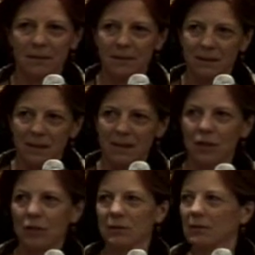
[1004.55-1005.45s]

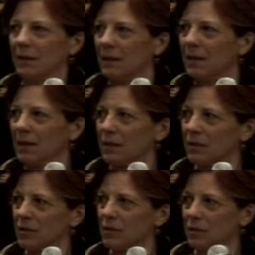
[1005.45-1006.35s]
skill
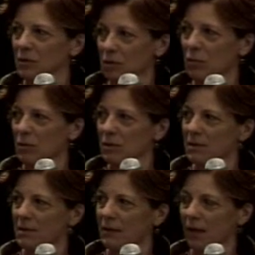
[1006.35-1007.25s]
into schools,
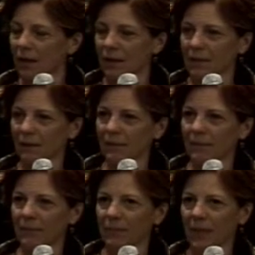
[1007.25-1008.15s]
and um,